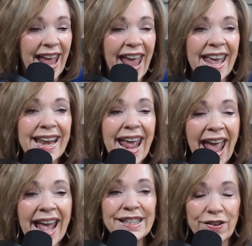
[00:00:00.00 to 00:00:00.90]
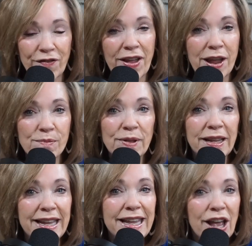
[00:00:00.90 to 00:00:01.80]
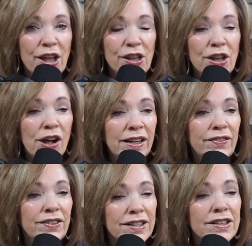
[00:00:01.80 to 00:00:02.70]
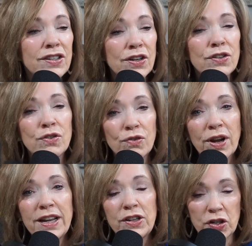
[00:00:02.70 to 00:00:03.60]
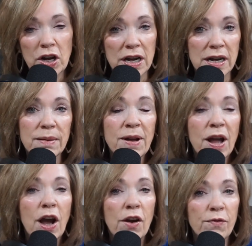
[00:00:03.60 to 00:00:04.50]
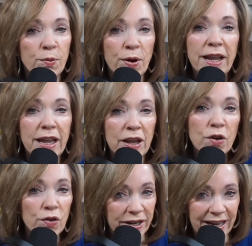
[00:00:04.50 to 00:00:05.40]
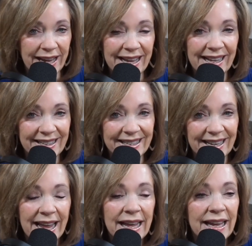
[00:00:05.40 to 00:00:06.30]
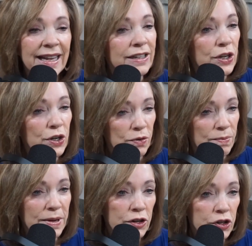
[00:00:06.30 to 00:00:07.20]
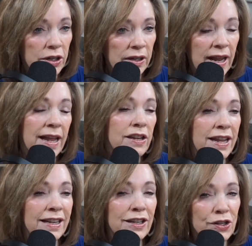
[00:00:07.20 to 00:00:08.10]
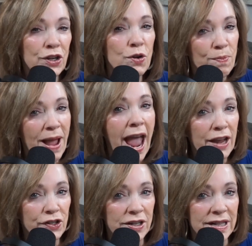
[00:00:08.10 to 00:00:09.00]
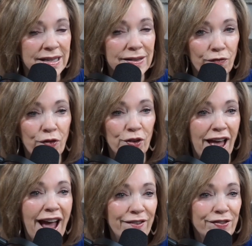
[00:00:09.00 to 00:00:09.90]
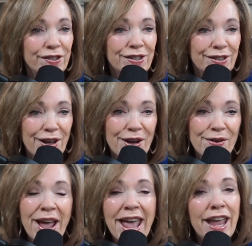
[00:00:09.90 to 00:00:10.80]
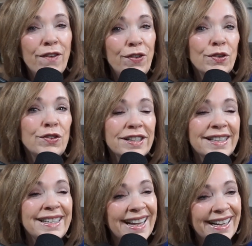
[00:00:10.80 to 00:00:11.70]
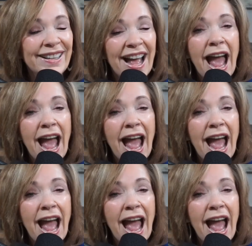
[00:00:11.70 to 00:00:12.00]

And as a family, y'all have done such a great job of bringing your kids into your mission and into your passions for life. Oh. So if you'll just tell